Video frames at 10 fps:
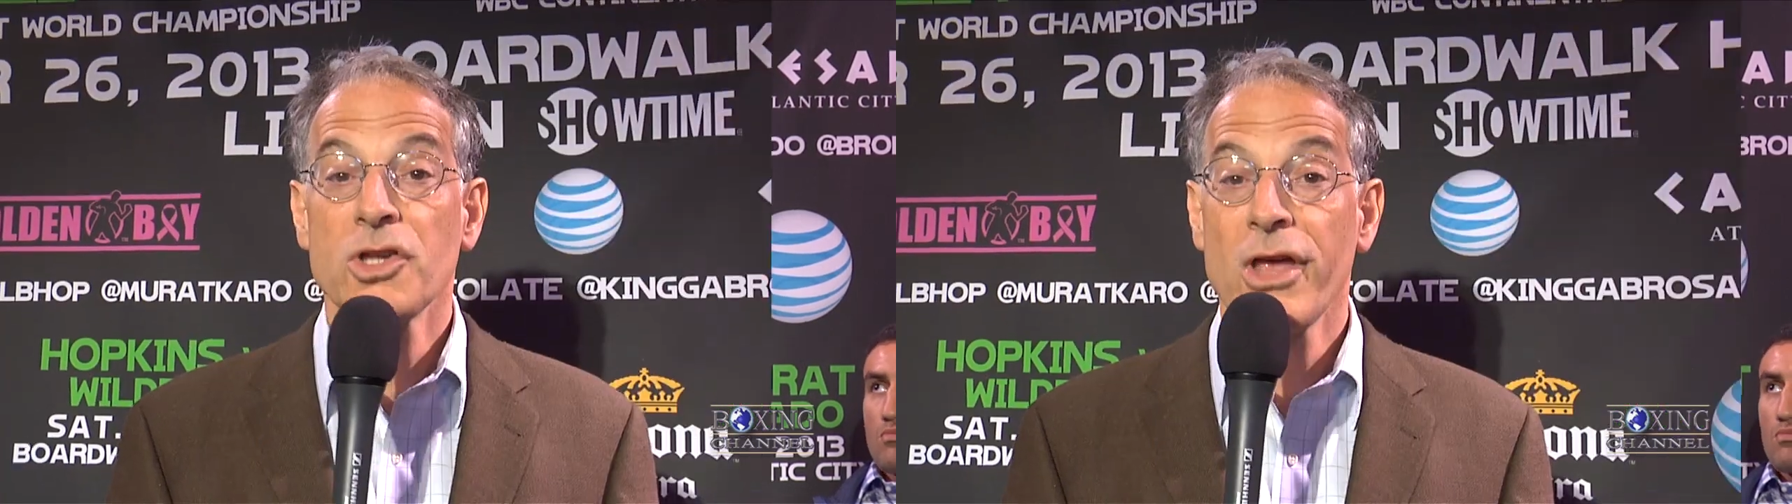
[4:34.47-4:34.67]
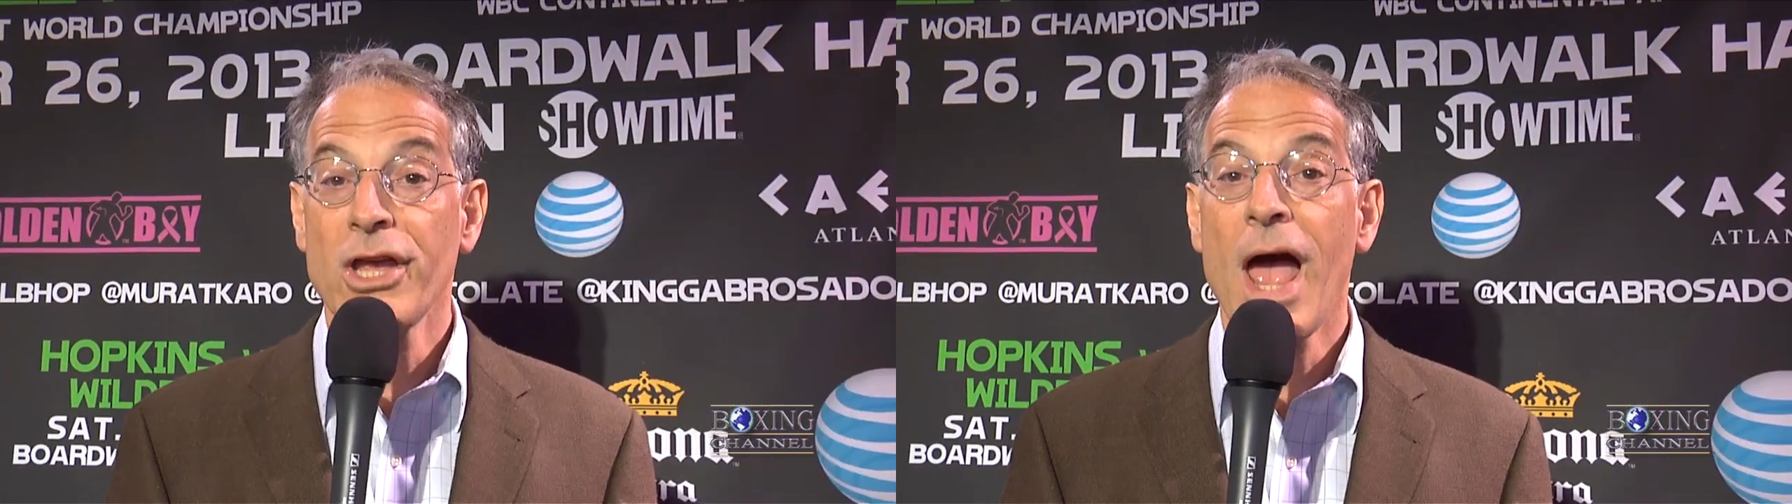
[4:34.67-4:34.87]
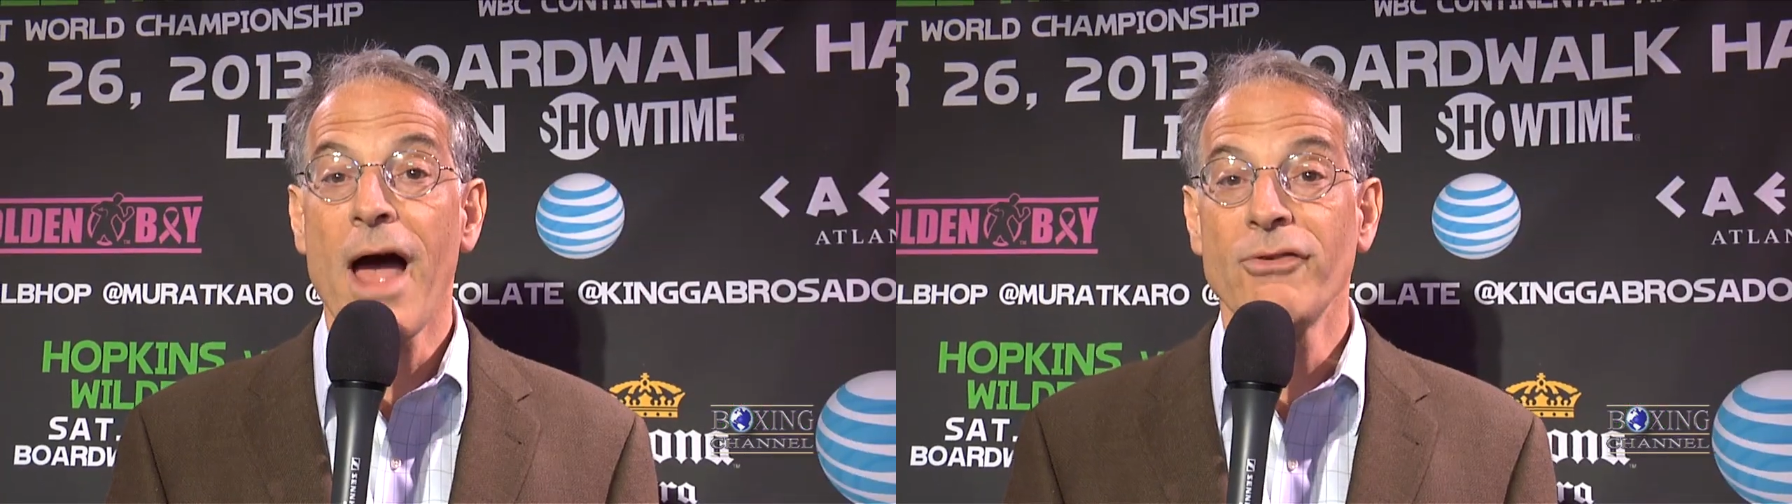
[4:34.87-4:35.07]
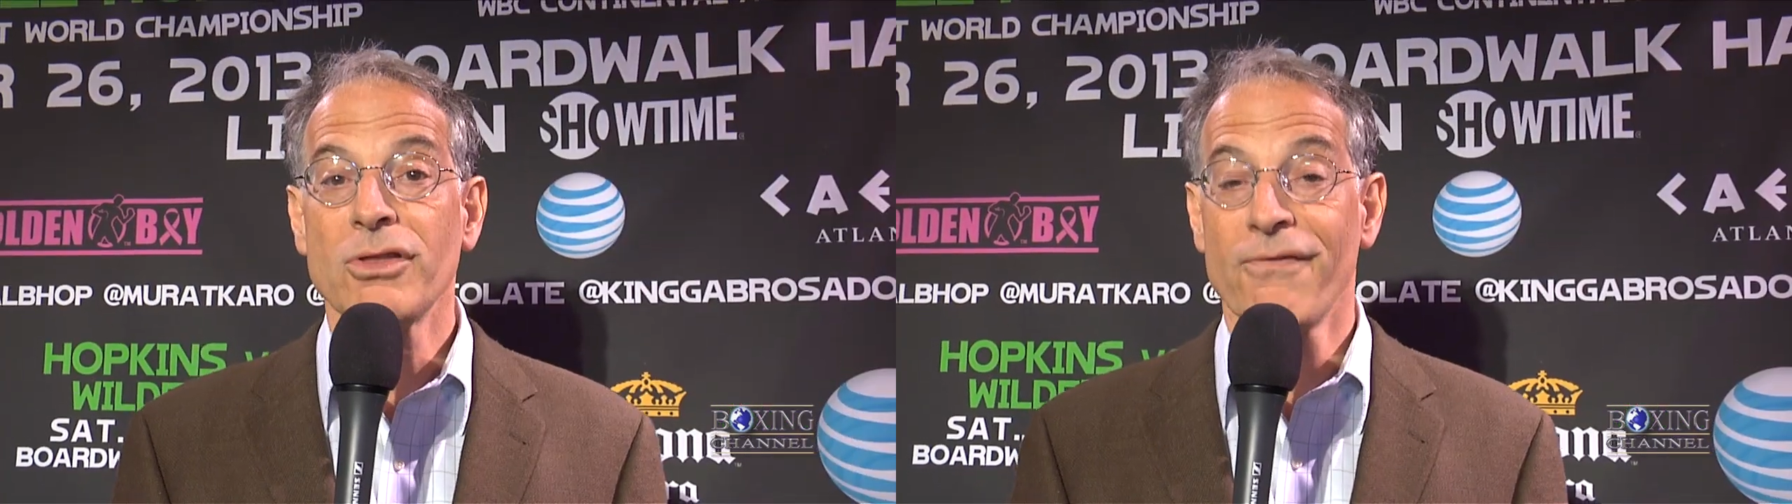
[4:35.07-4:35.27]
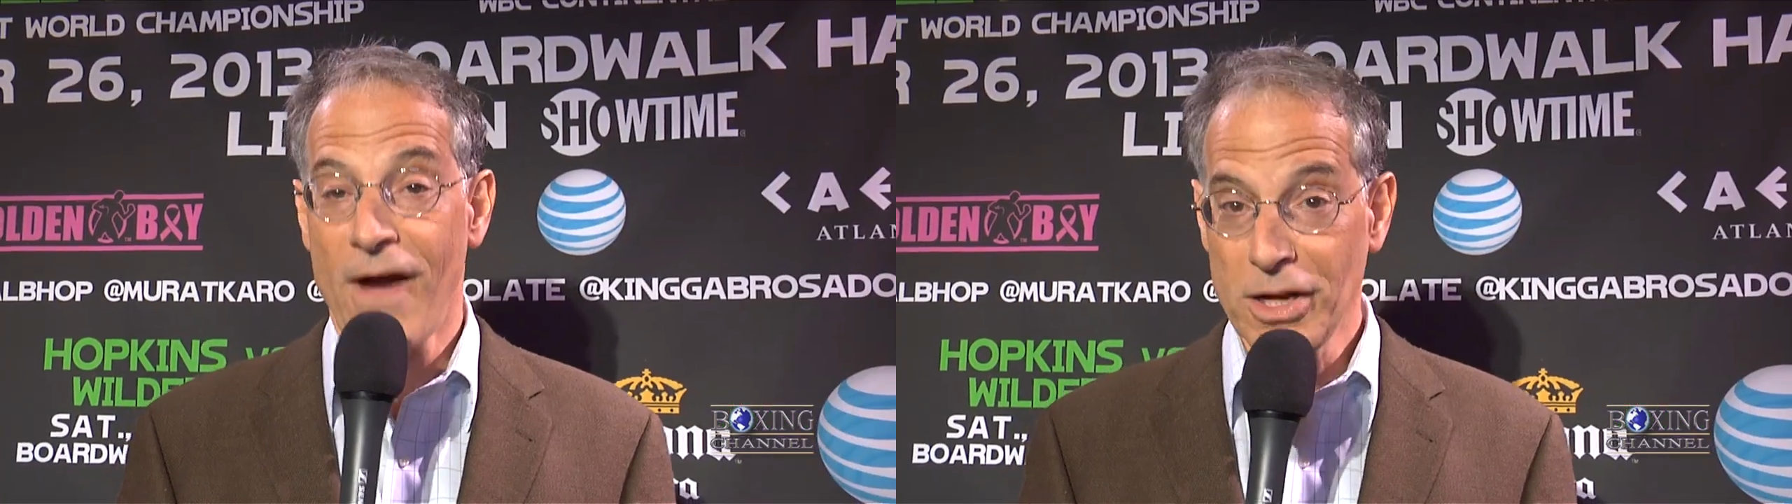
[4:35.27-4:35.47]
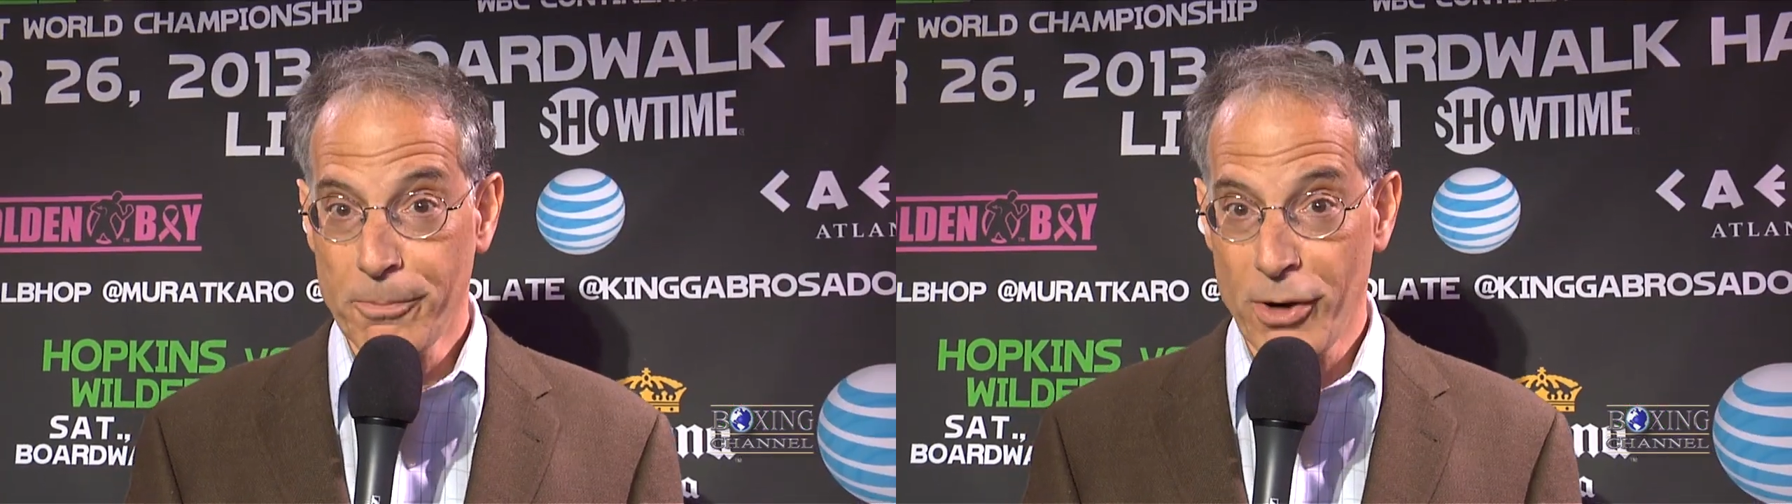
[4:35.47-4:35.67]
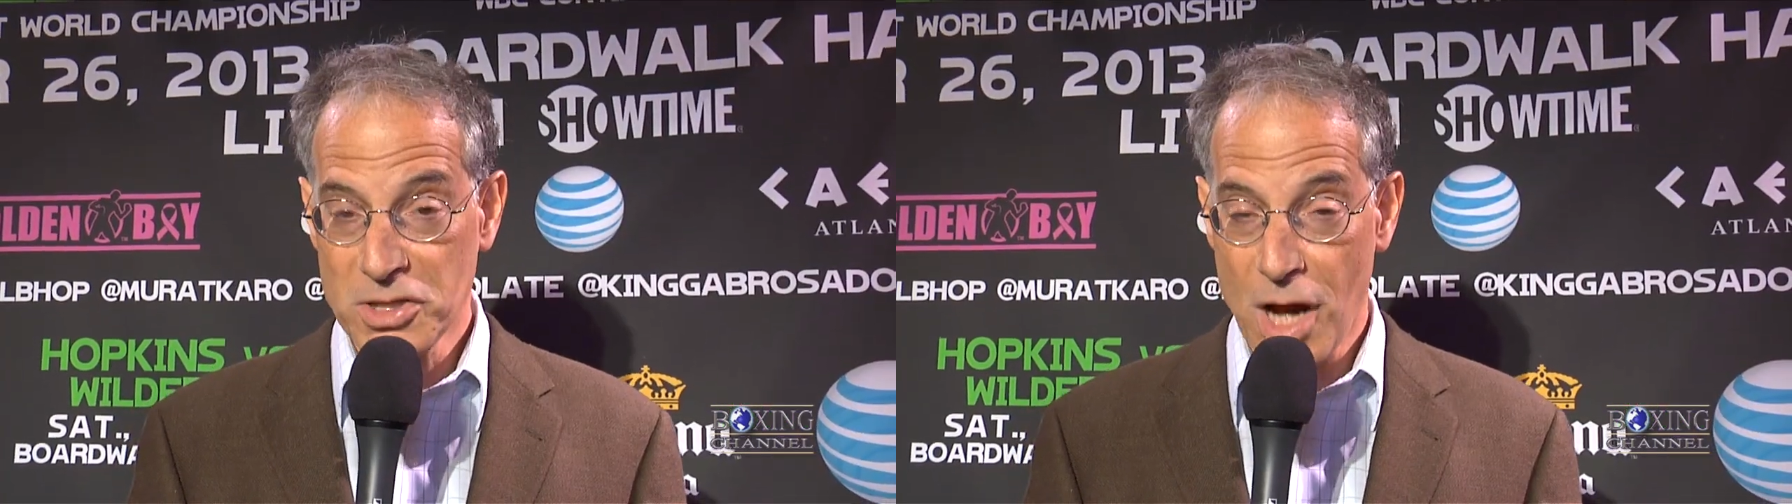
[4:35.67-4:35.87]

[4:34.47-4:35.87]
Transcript: So there you have it, the final press